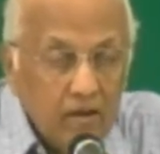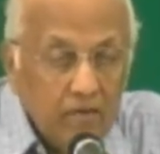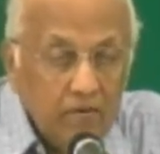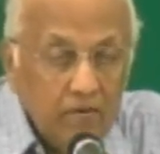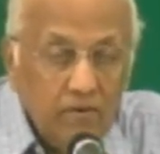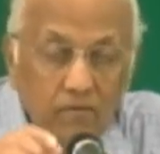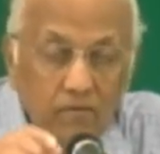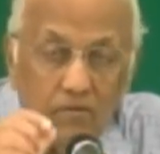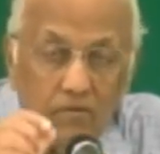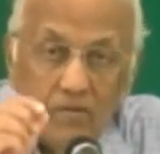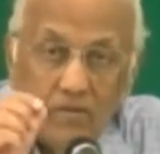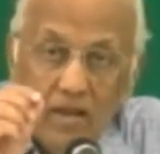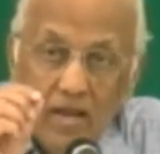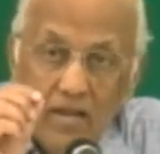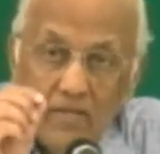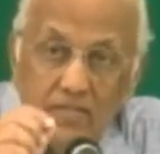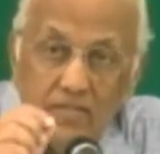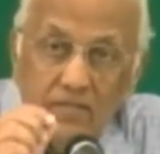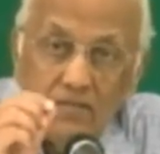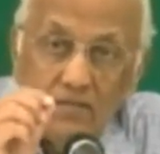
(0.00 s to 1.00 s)
Do you know that
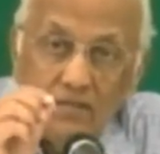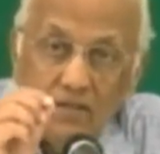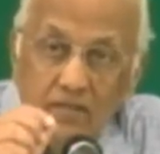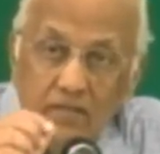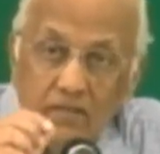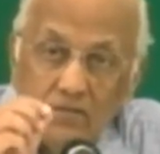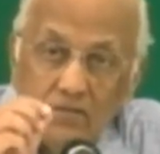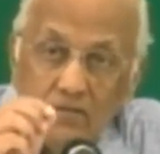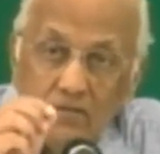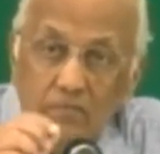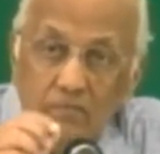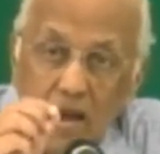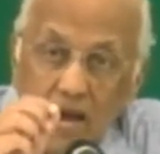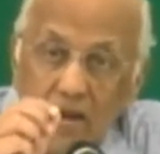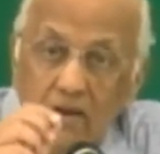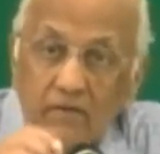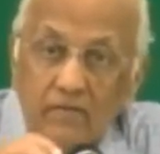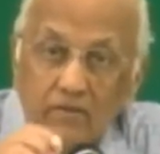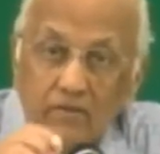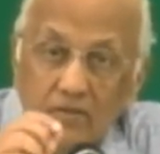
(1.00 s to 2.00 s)
that's the thing that's going to
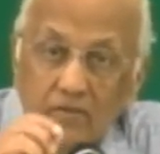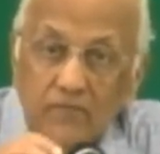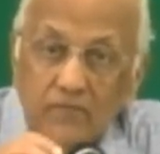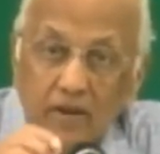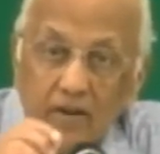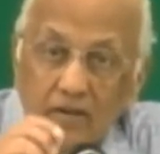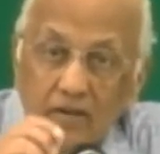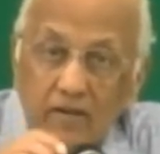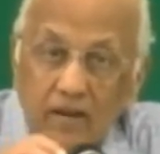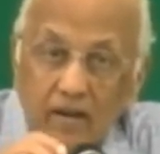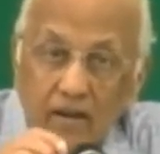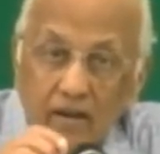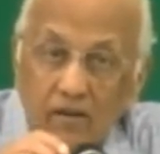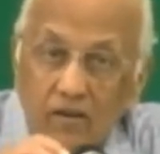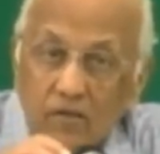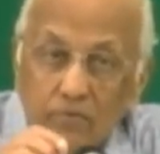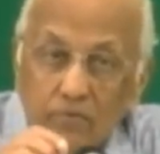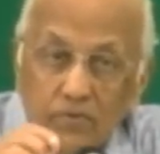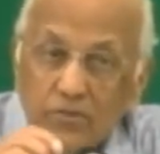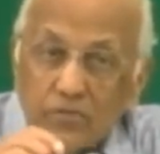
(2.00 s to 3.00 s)
matter in the final day?
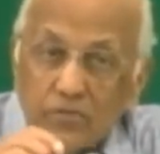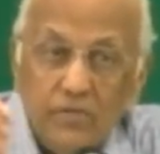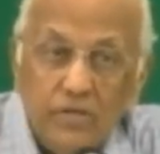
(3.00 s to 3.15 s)
Not what you